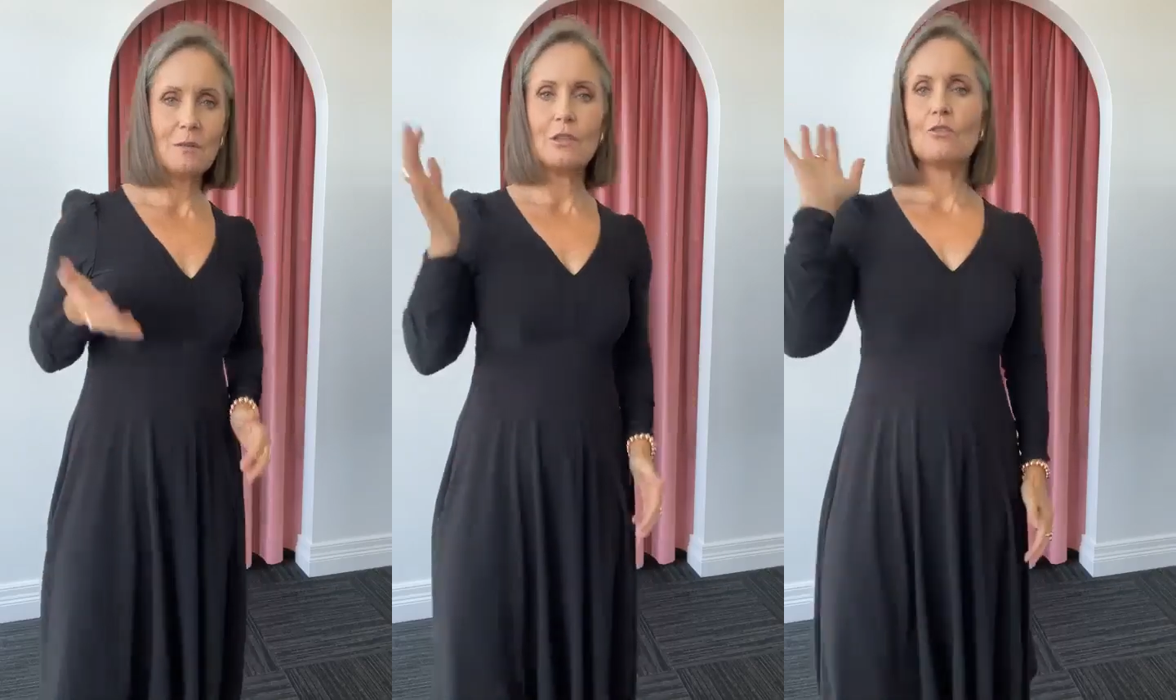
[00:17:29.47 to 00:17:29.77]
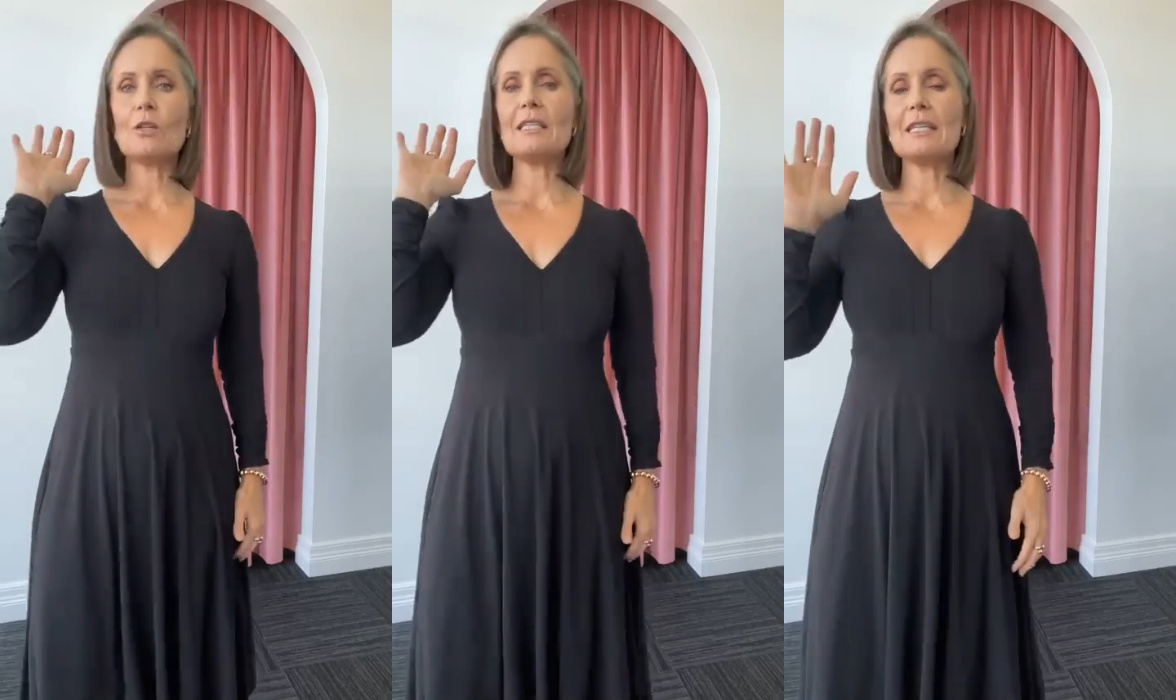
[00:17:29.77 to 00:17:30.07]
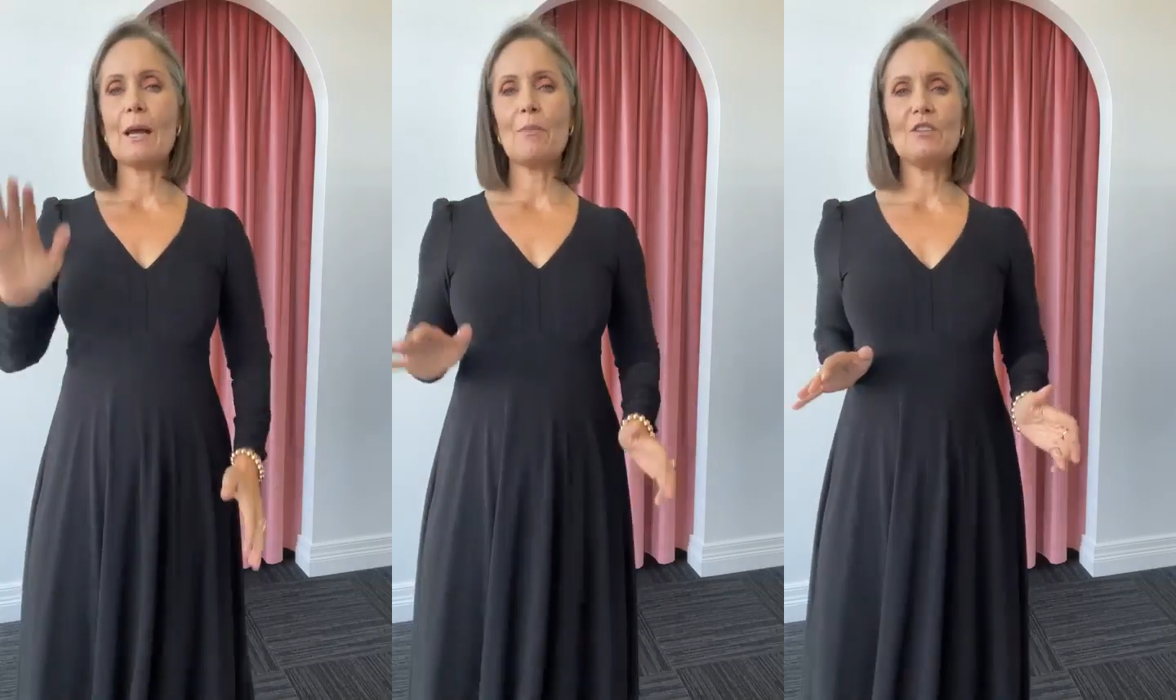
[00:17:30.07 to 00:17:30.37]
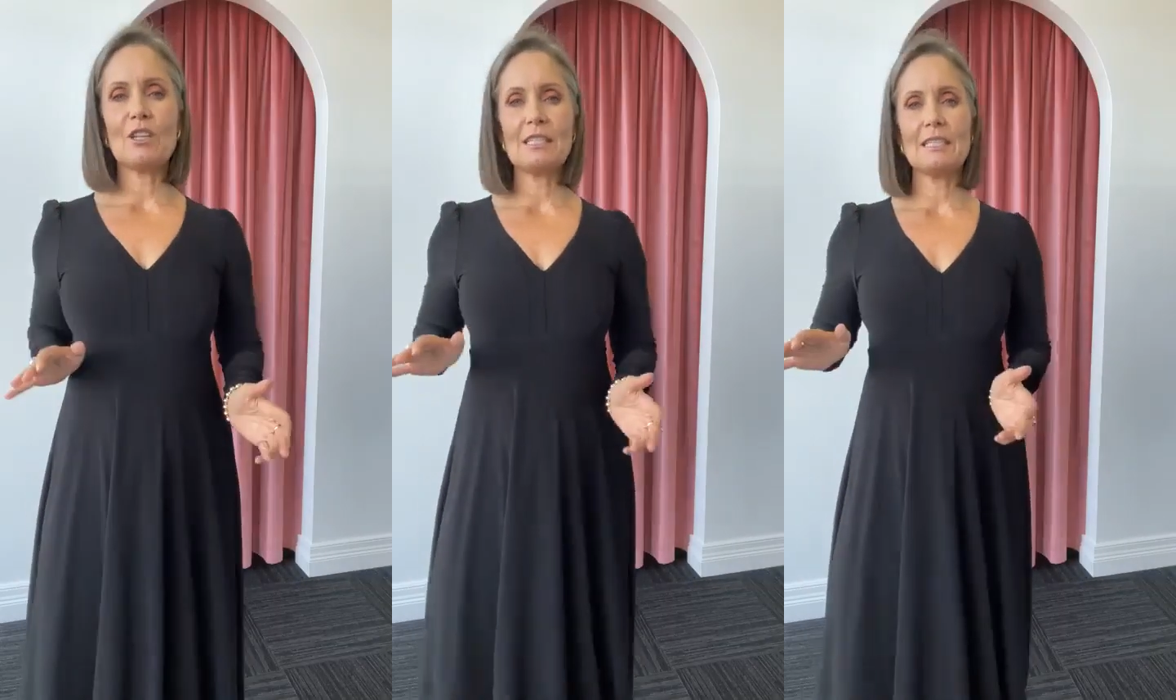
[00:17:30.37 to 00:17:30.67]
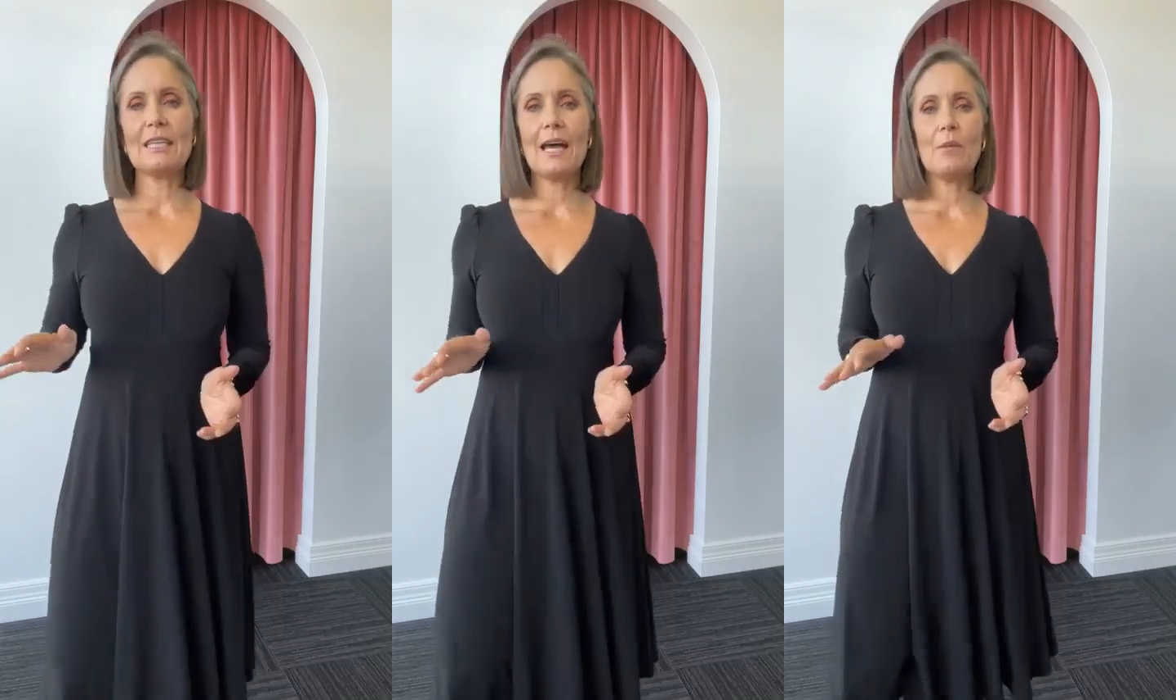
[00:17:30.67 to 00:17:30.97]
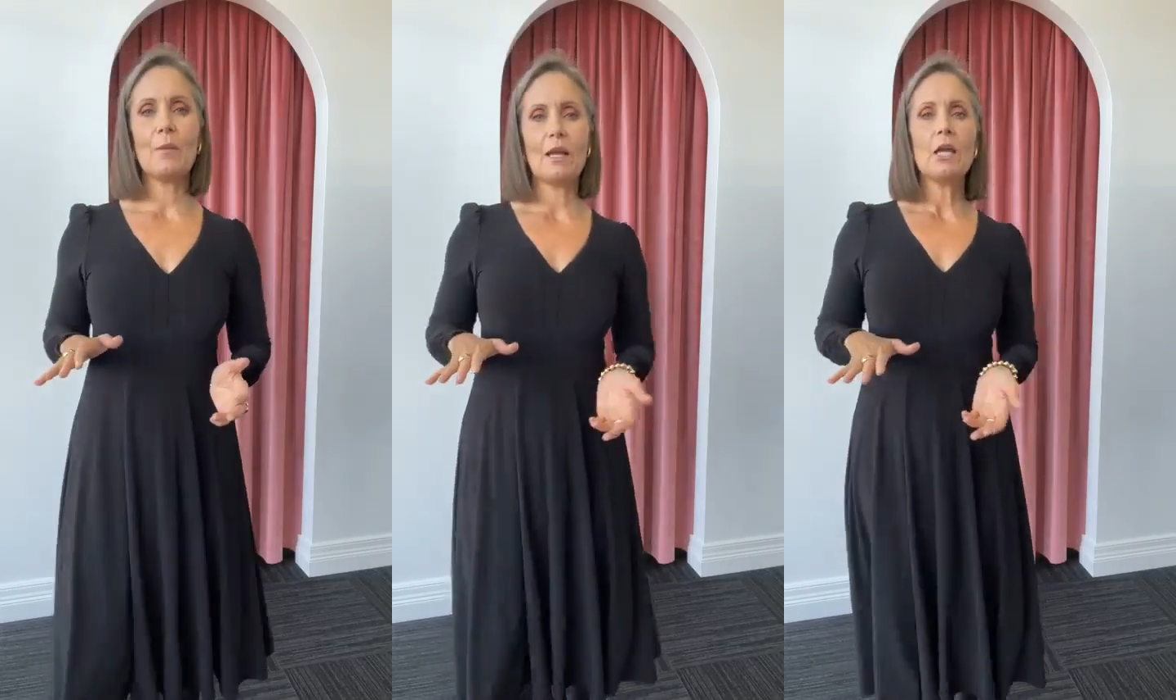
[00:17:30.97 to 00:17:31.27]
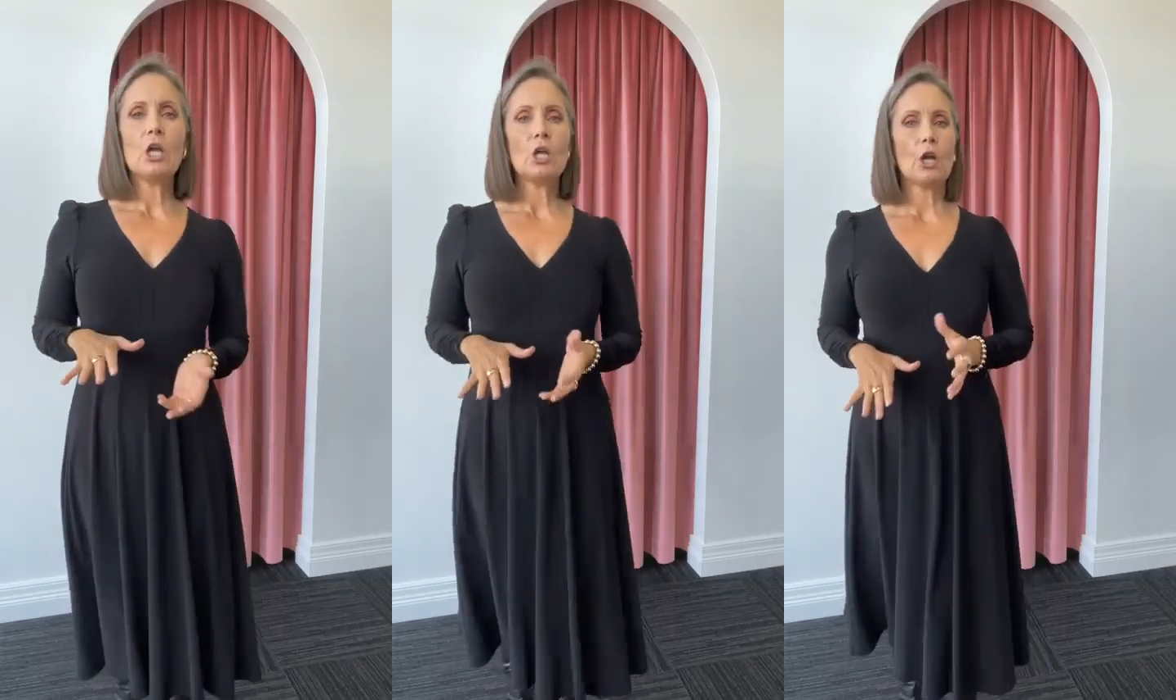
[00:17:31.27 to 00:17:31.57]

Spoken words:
in terms of dressing up and dressing down. But,